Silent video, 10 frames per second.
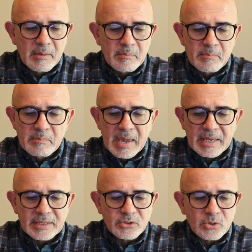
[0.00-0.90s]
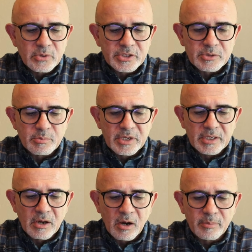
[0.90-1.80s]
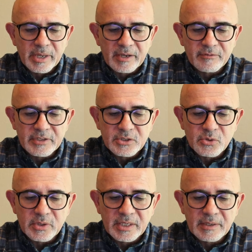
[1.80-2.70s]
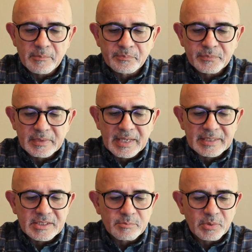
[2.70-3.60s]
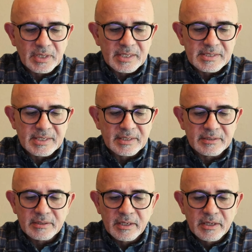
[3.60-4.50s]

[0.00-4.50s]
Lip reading: made to spring up every tree that is pleasant